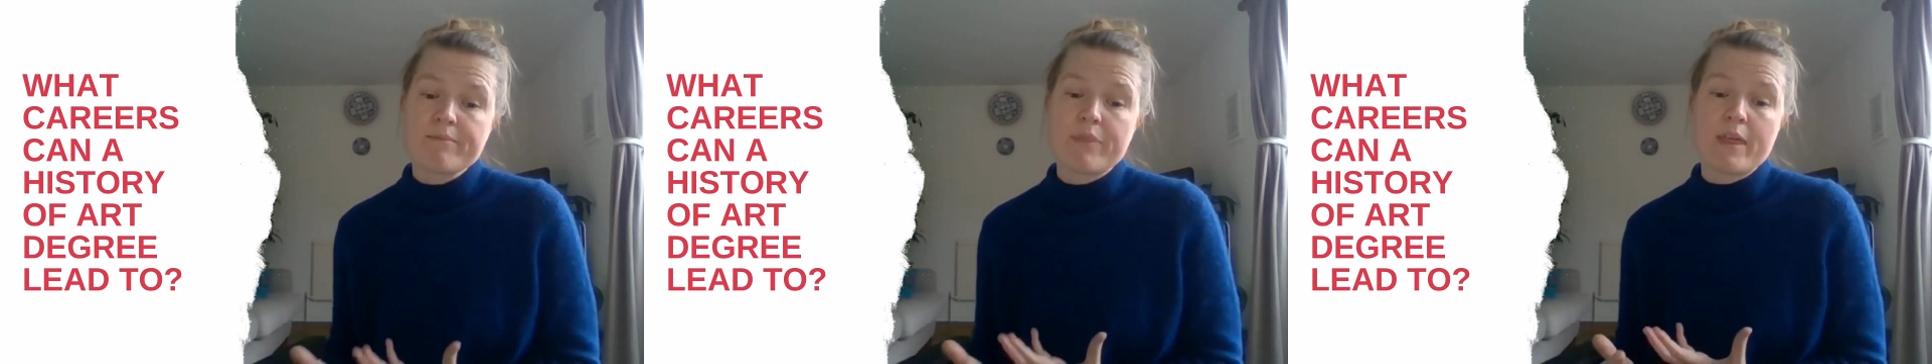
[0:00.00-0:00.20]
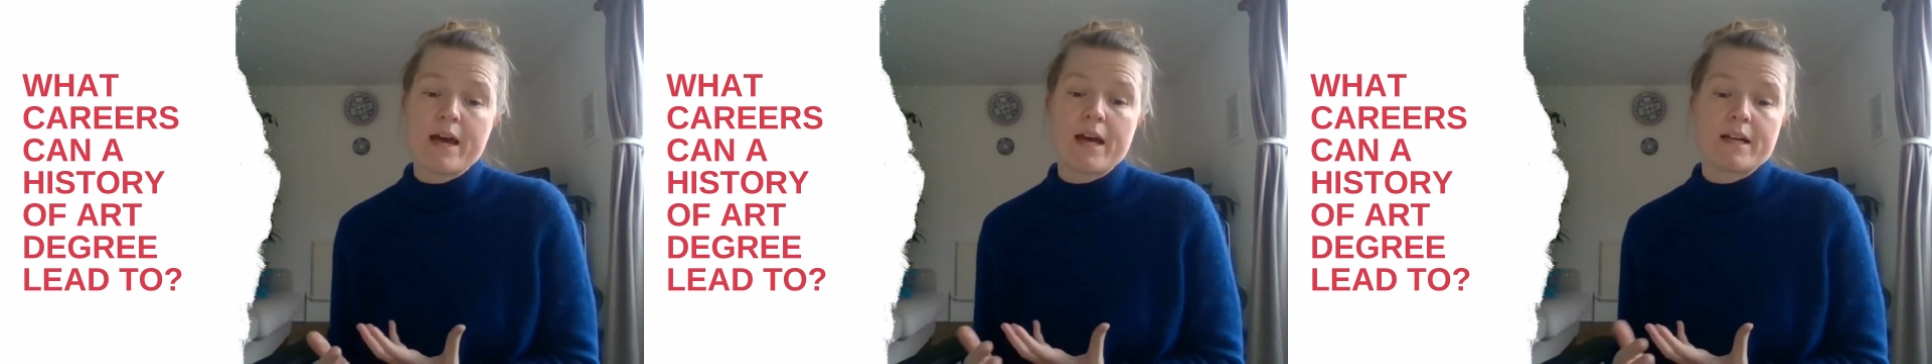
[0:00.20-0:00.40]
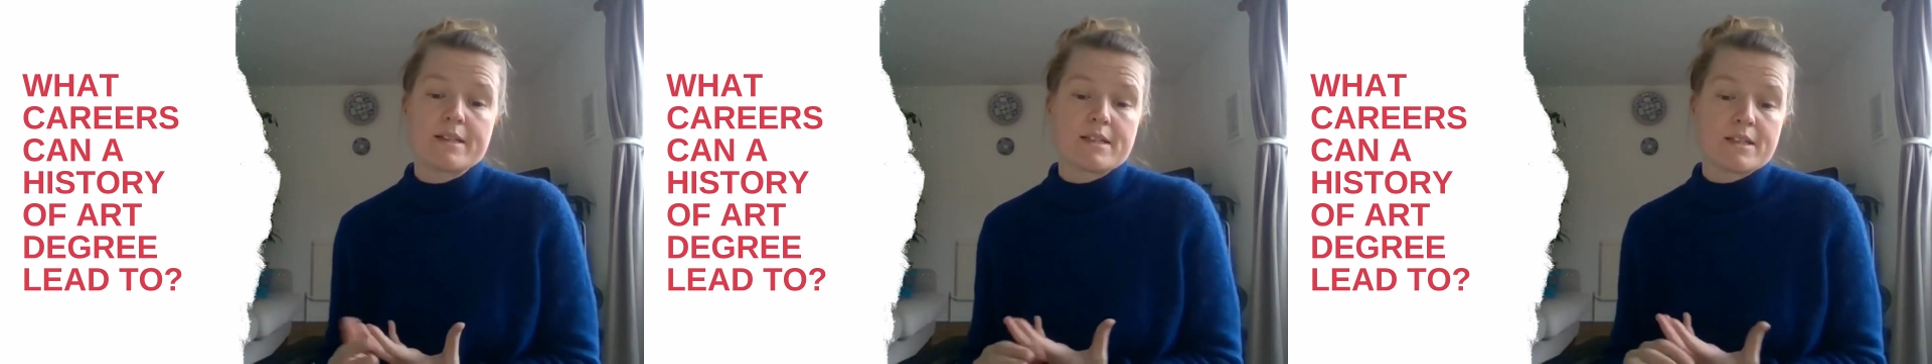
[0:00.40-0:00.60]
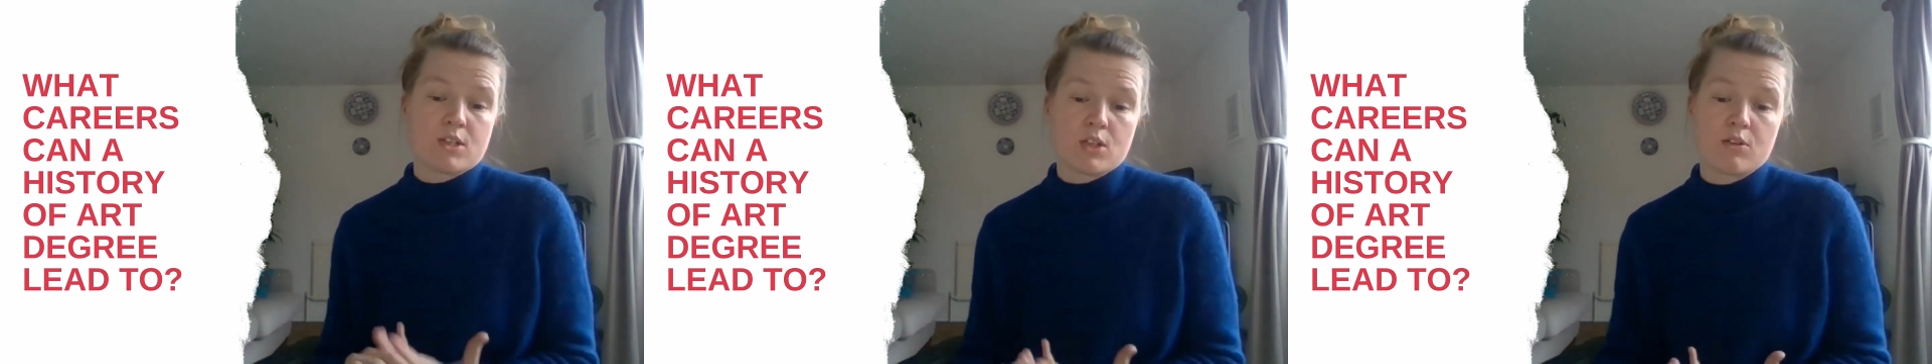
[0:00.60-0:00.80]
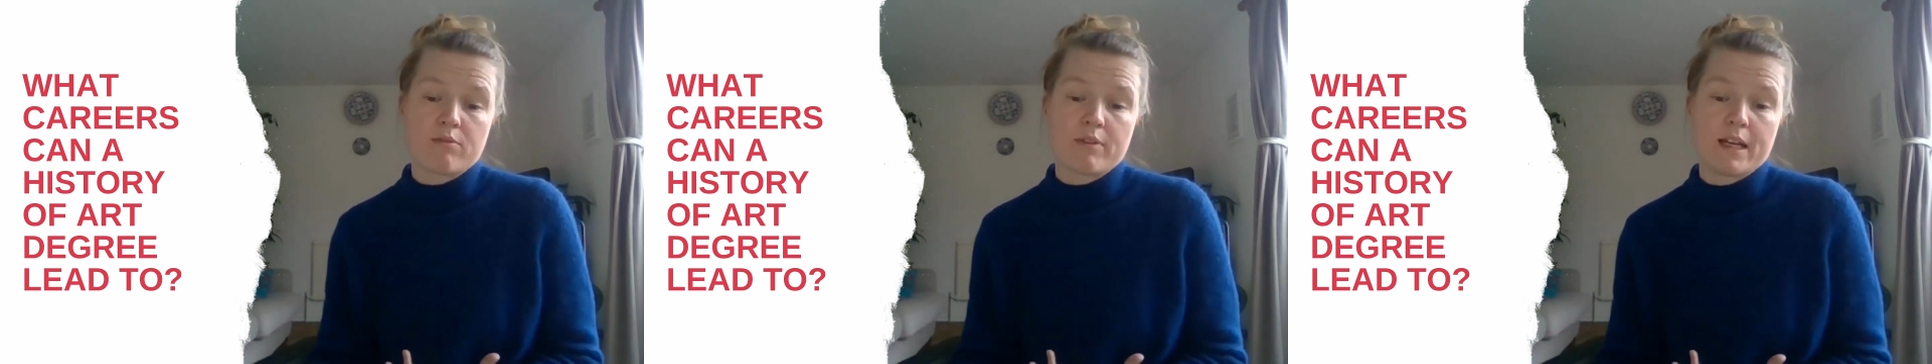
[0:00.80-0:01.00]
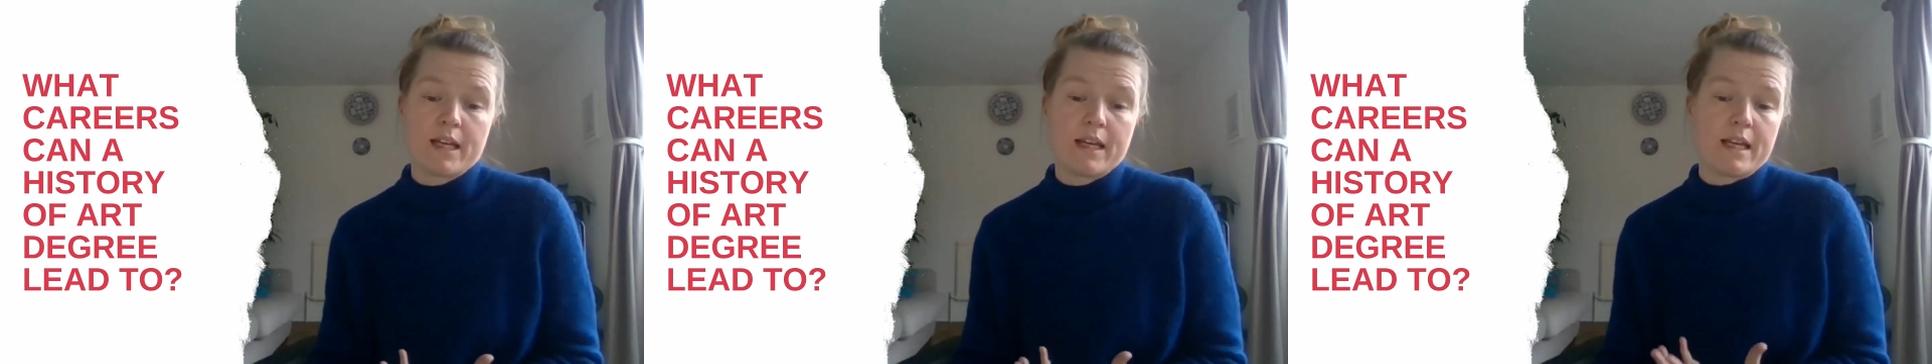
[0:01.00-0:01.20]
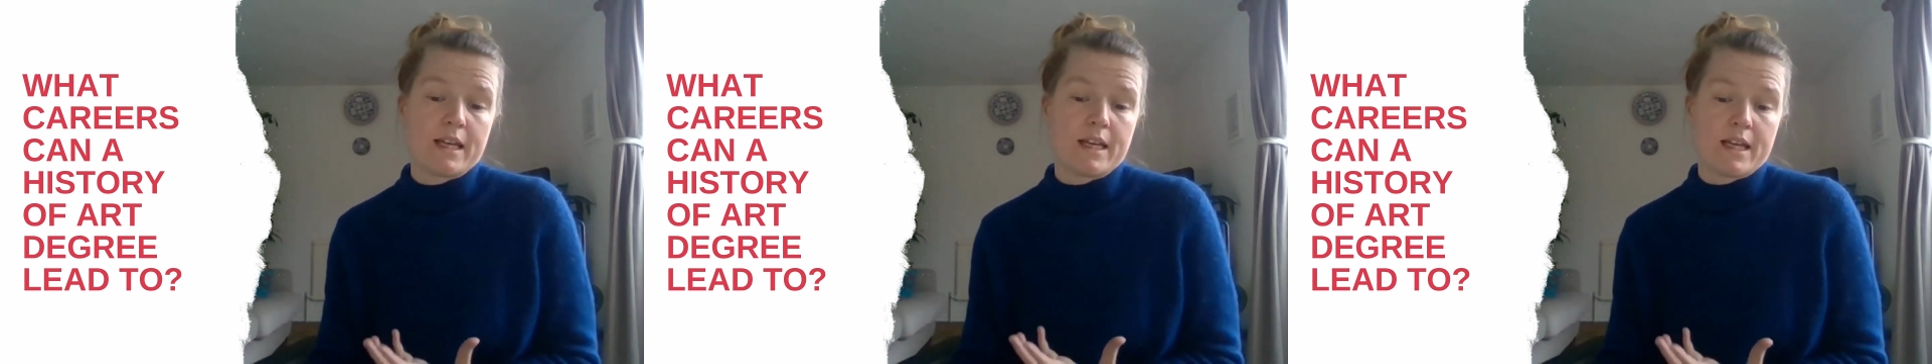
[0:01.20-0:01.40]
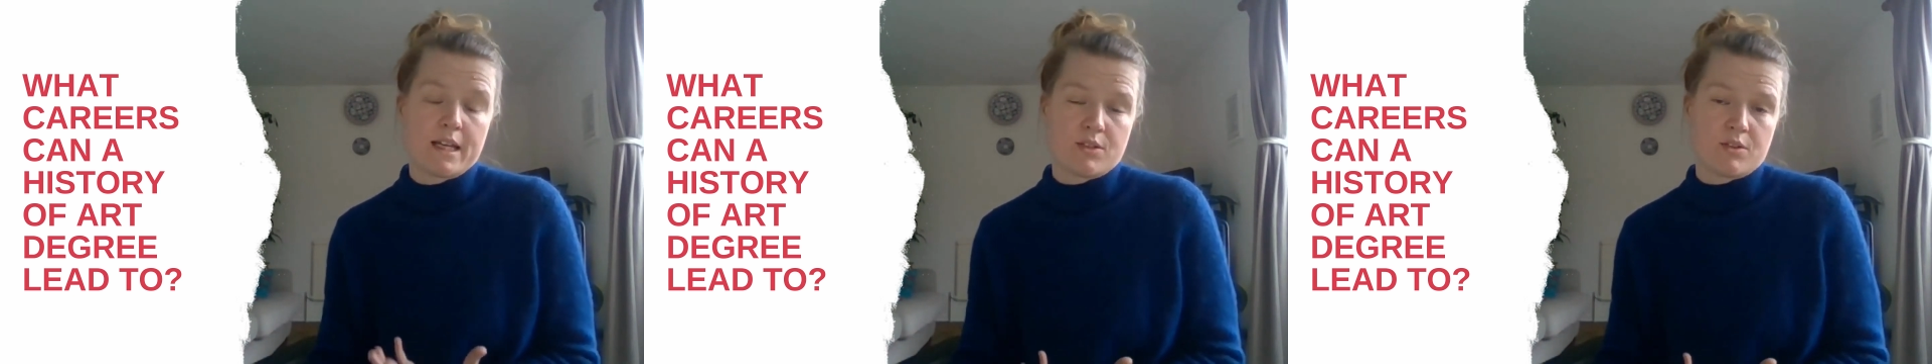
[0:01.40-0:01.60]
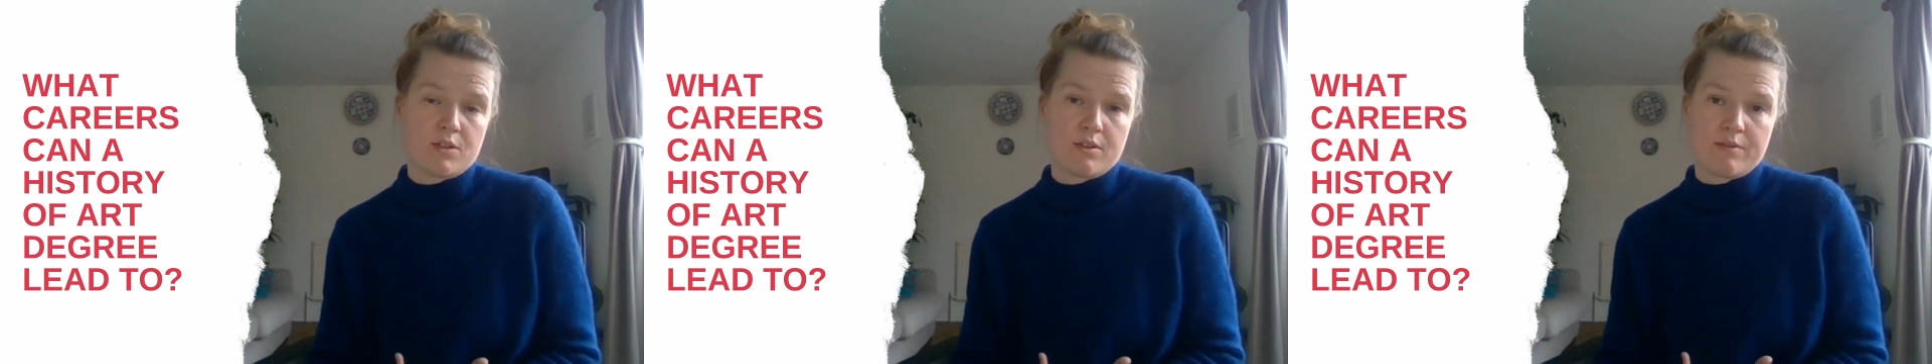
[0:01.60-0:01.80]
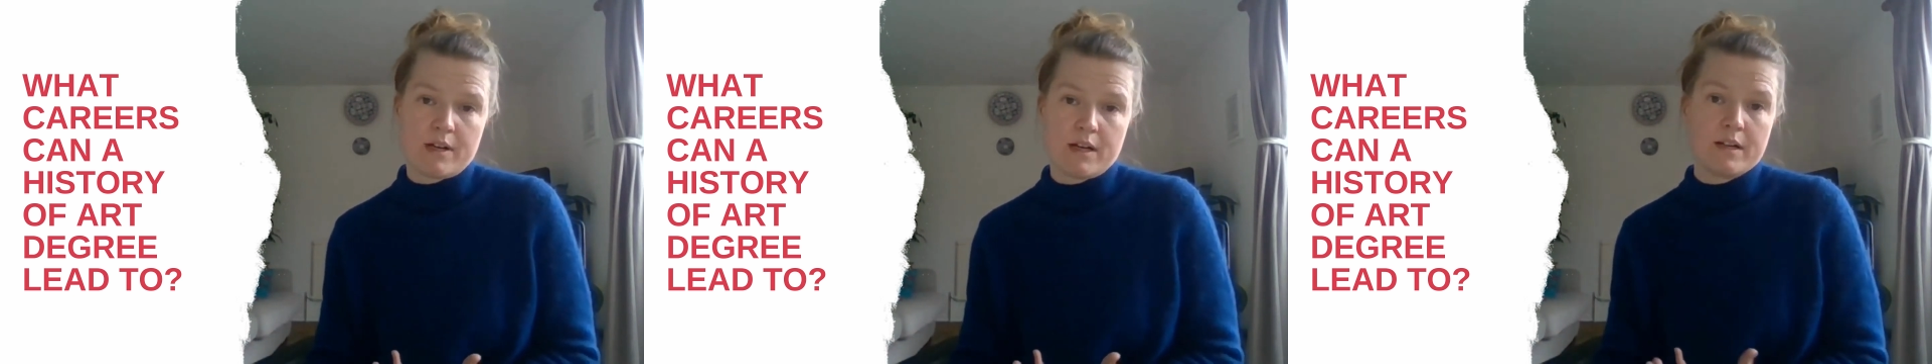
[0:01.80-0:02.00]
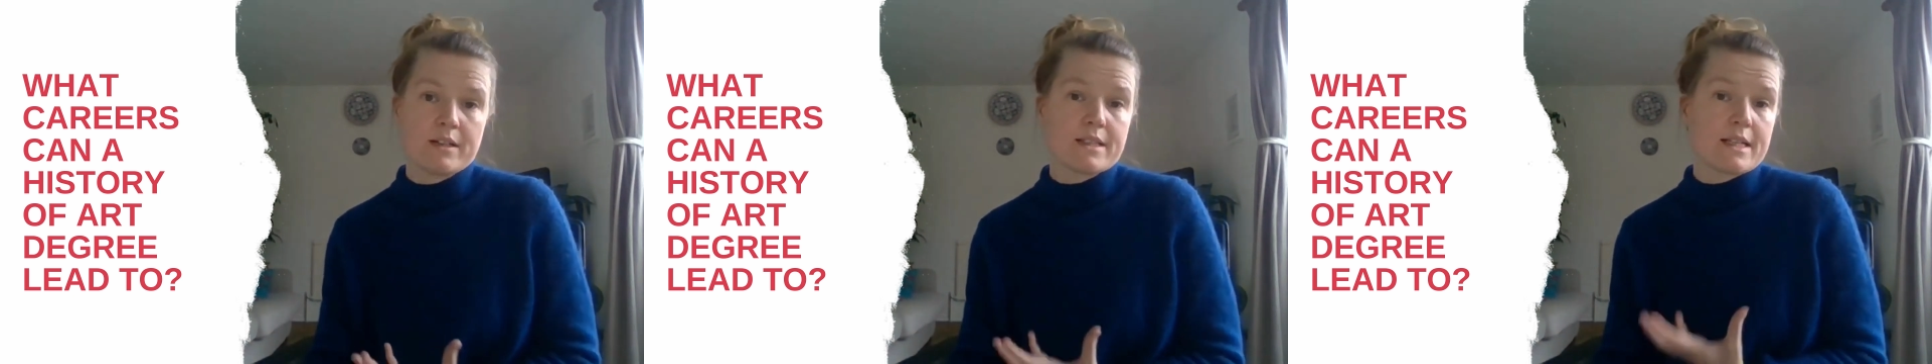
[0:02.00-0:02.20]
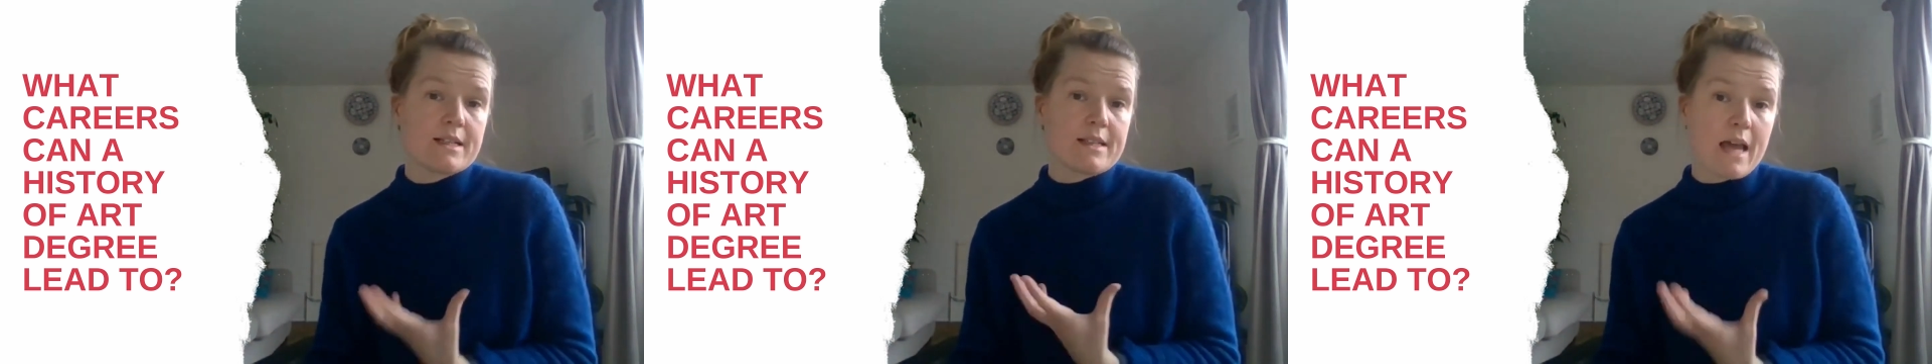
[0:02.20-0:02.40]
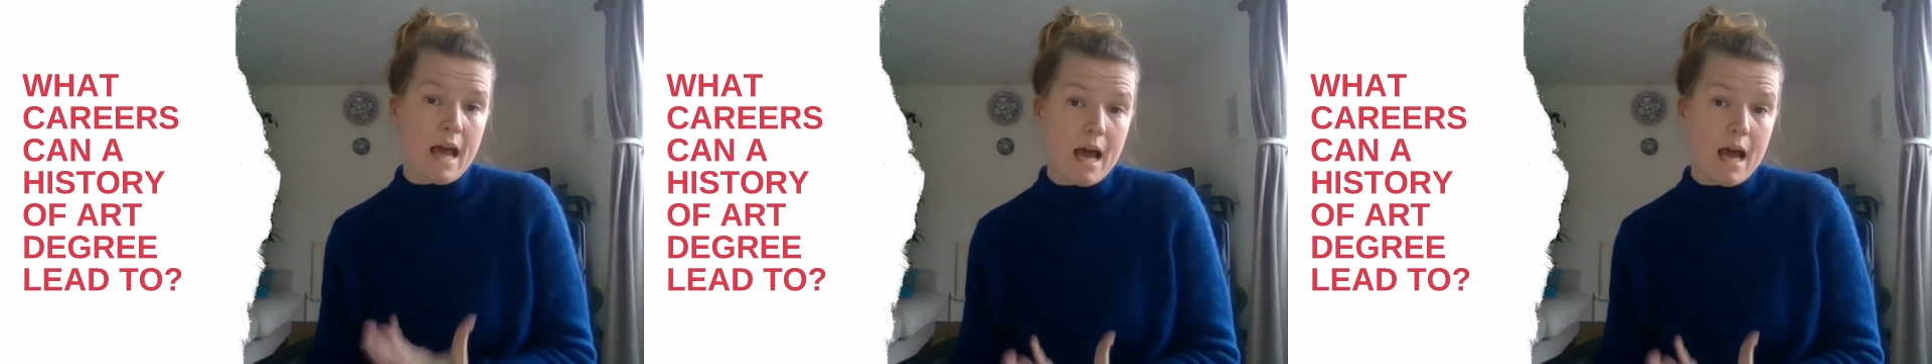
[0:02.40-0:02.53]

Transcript: that a degree in history of art is